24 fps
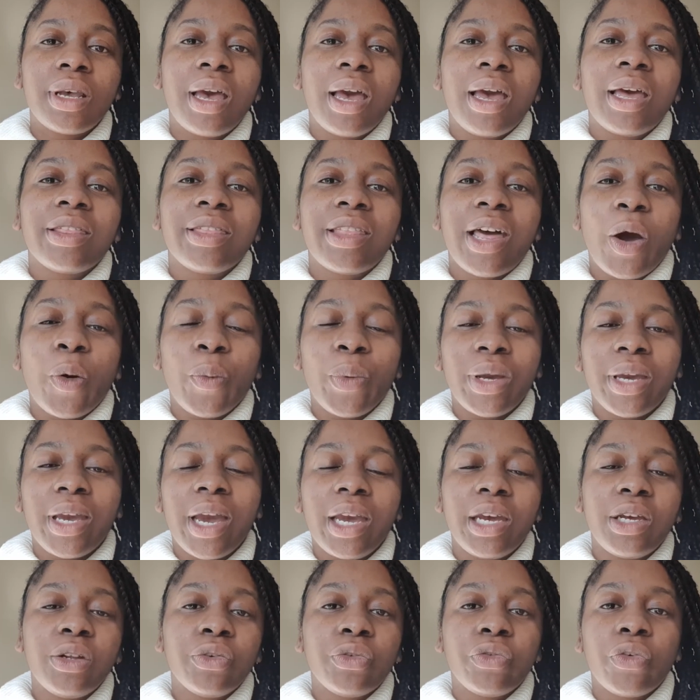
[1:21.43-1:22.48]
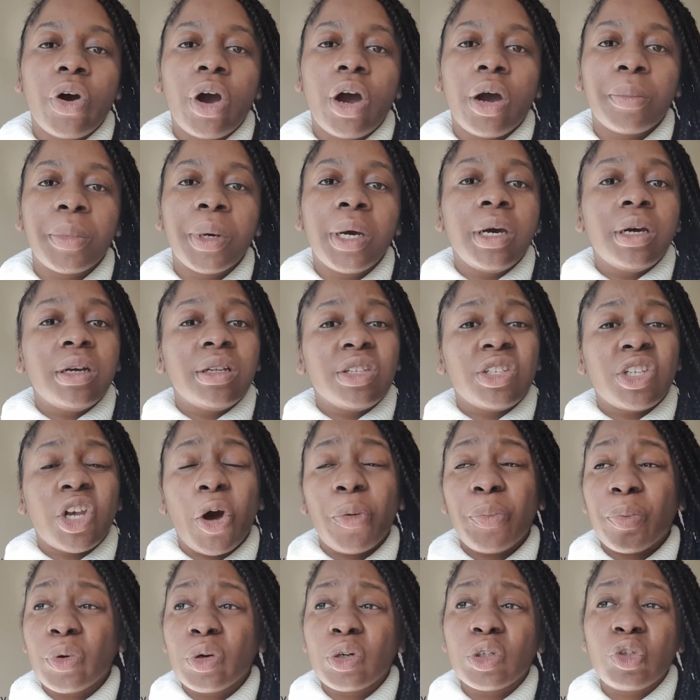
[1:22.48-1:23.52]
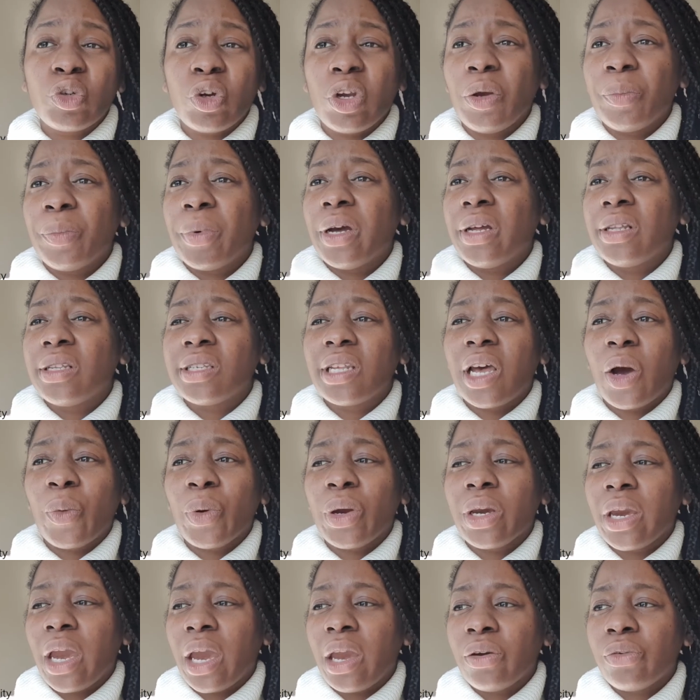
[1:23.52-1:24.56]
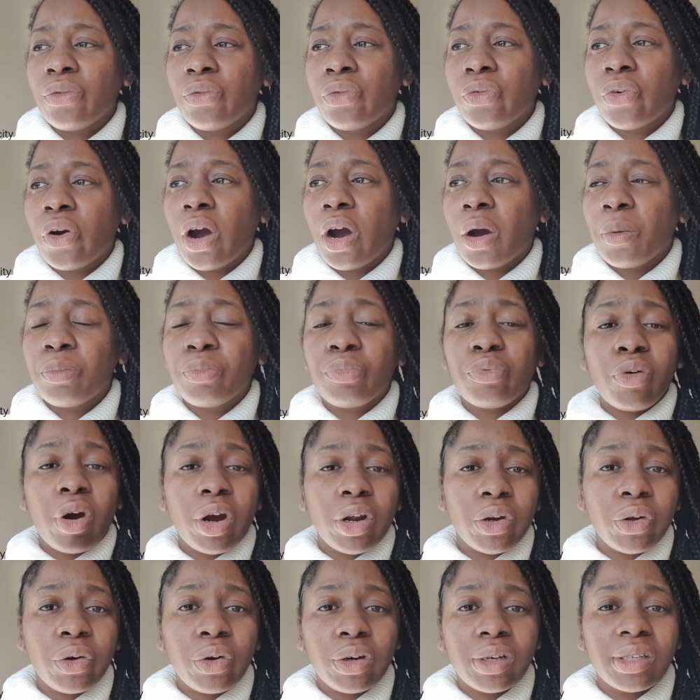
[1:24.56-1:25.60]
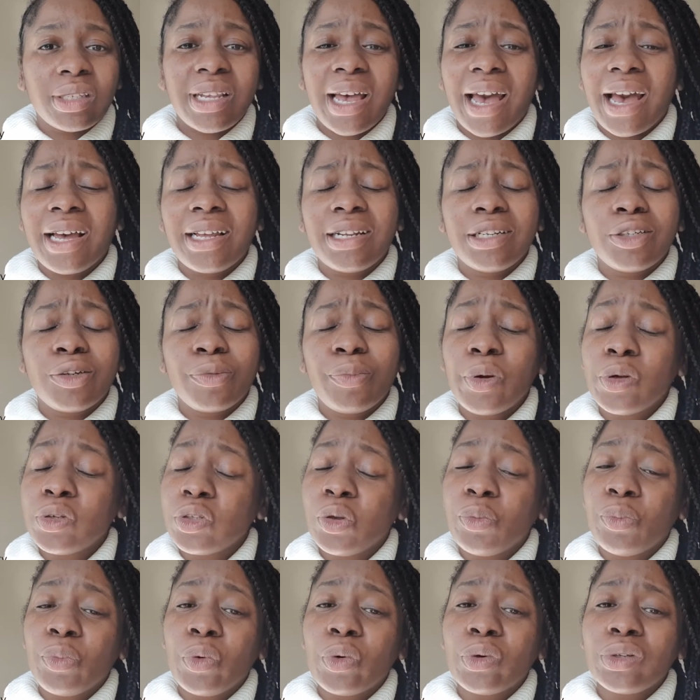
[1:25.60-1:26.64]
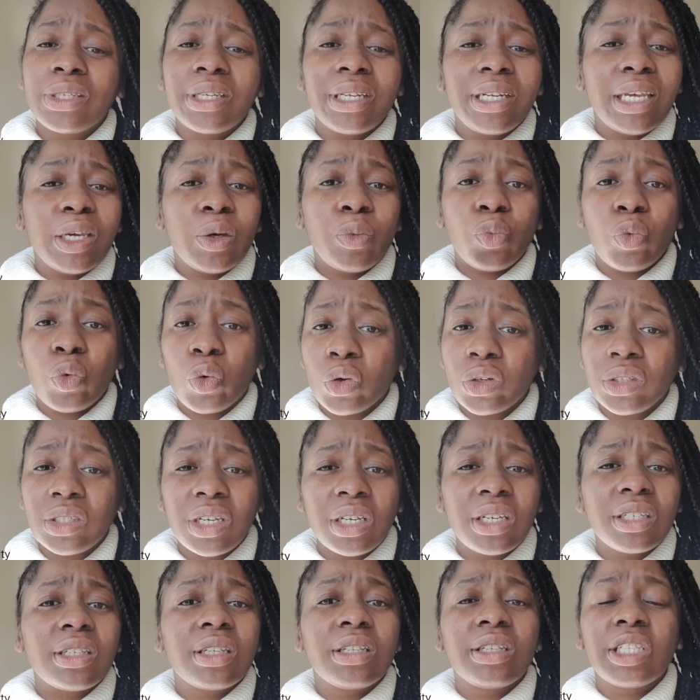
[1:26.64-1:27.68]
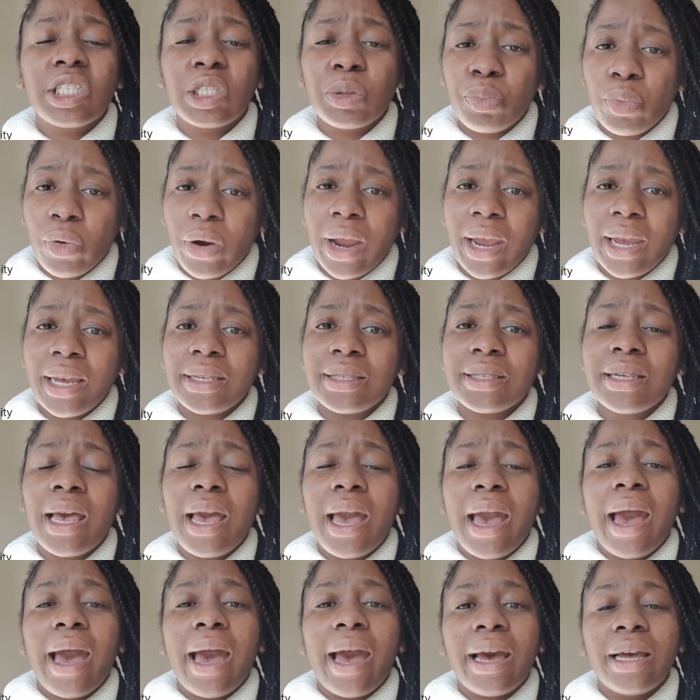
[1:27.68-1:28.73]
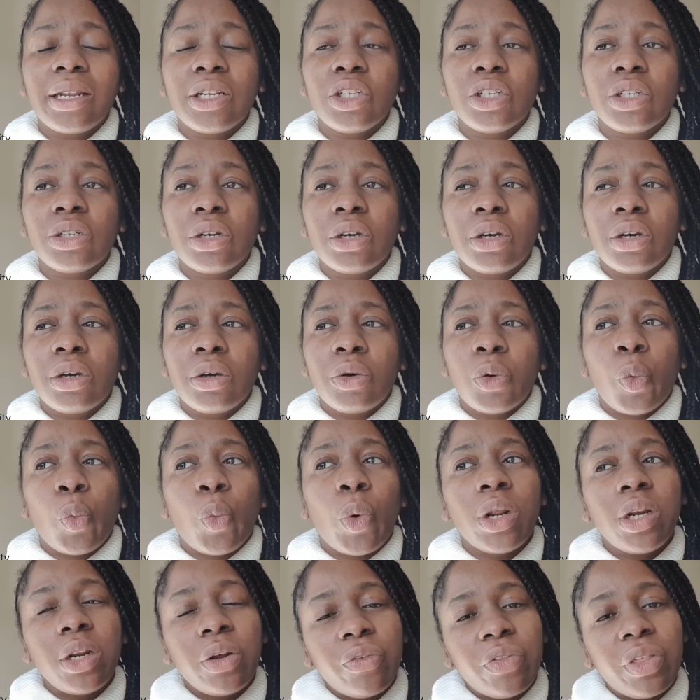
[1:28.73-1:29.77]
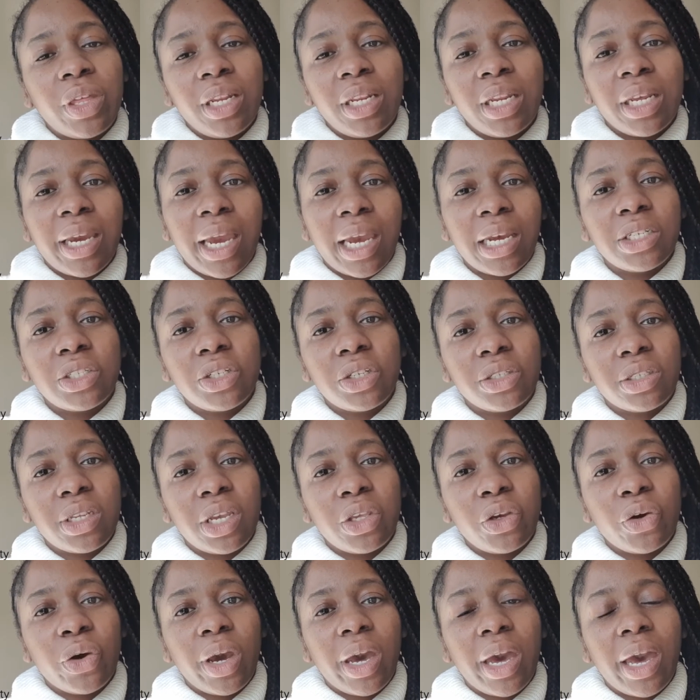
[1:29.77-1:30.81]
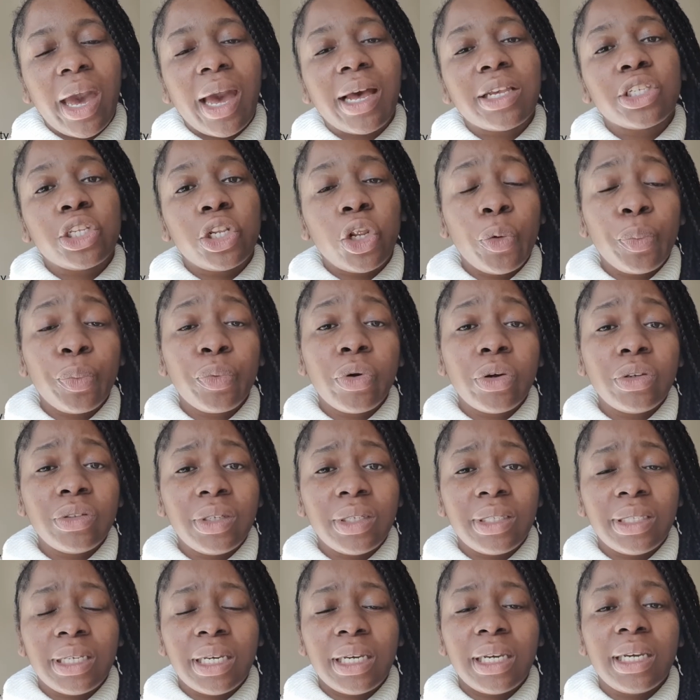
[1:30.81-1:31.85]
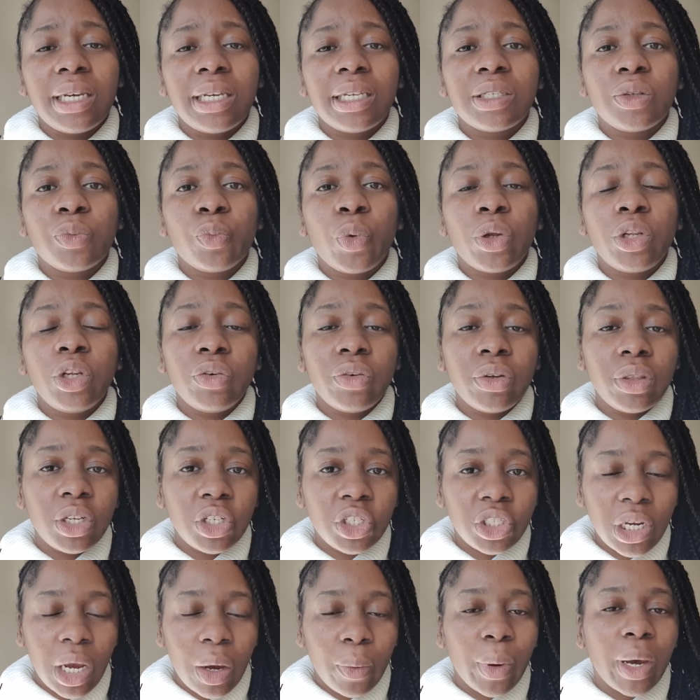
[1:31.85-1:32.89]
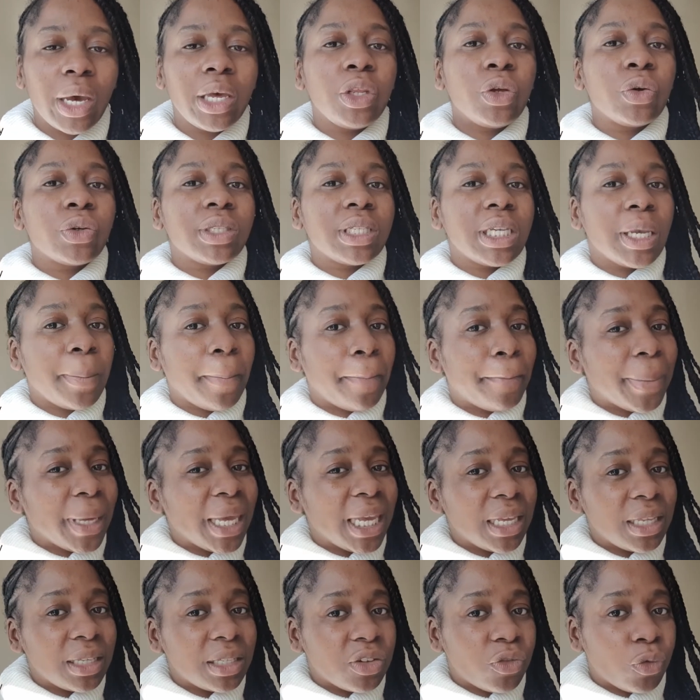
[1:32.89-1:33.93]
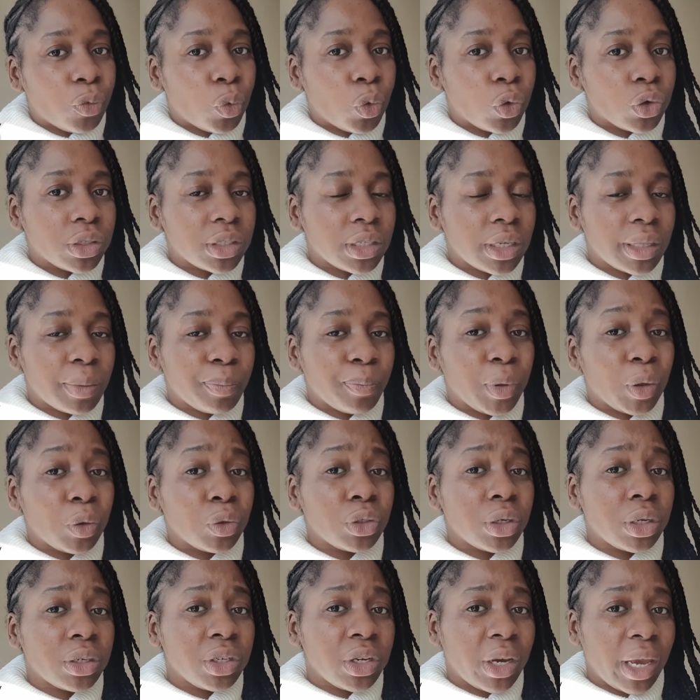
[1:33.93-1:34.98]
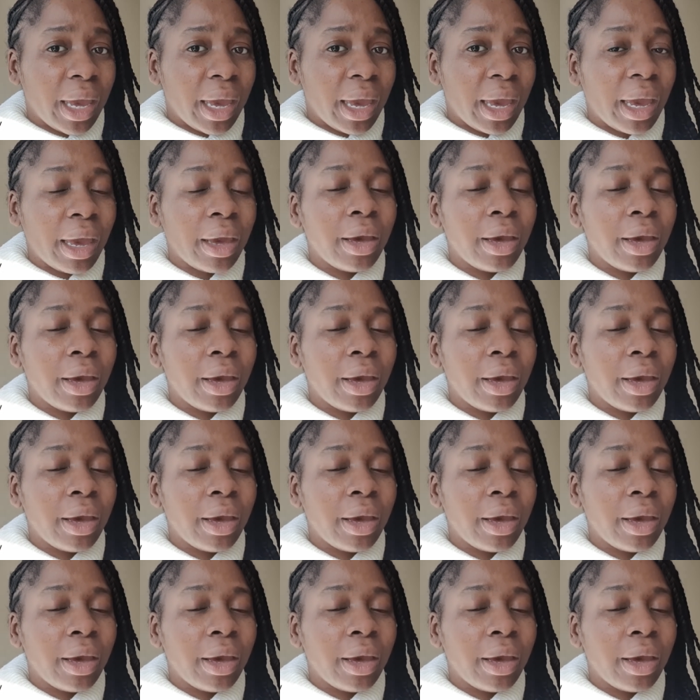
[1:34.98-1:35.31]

that we're getting from topical treatments, that we're getting from products, and most importantly, waters and sprays. And one of the indications that your hair has low porosity is when you're in the shower and you're seeing beads of water build on your hair,